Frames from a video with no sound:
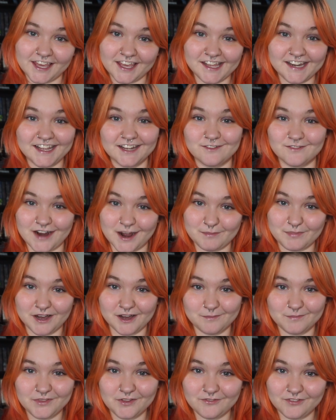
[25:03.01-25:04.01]
in and wrap
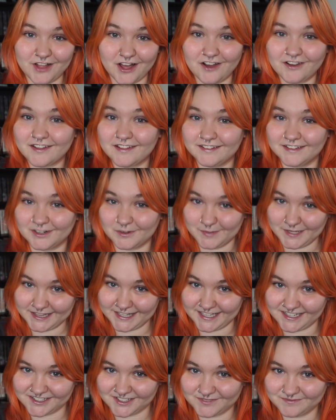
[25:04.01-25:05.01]
up the vlog a little bit
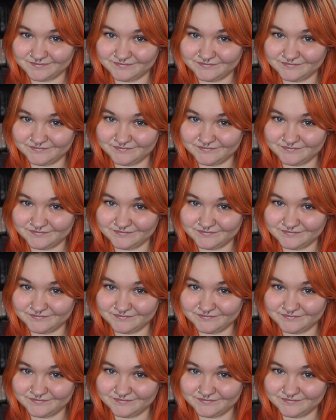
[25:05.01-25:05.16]
later.